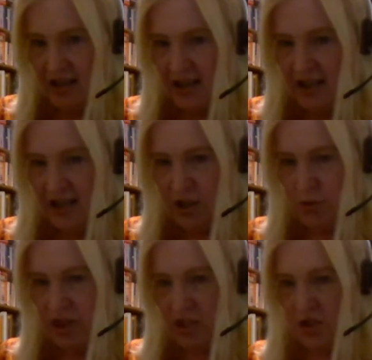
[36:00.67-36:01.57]
any
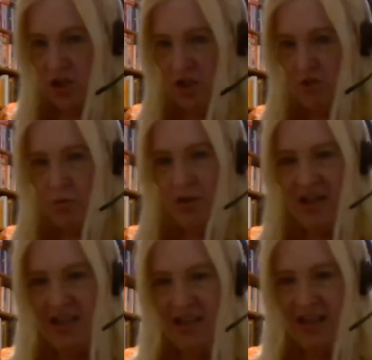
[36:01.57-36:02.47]
questions from
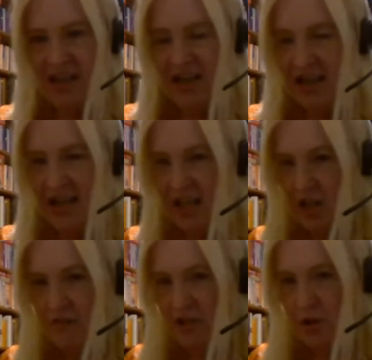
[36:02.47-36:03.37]

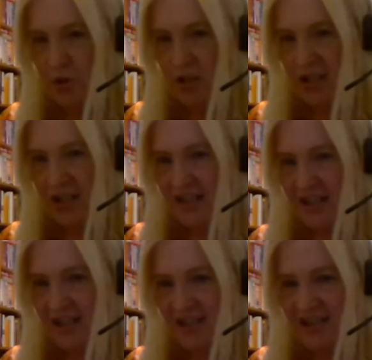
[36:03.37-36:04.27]
any of the audience?